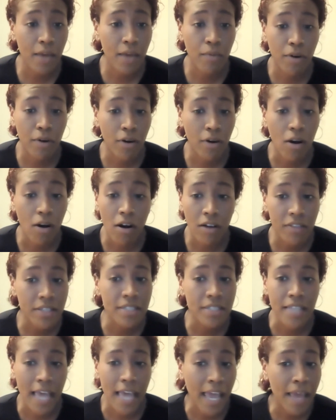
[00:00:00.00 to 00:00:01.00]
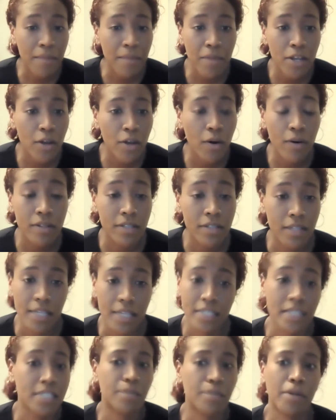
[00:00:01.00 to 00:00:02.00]
we're all the same, as
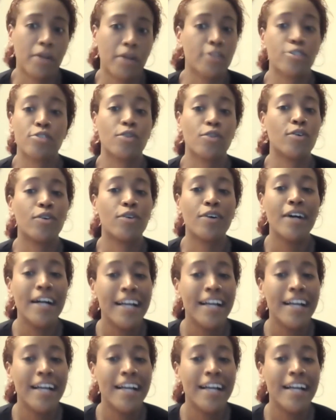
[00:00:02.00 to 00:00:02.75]
a spirit soul,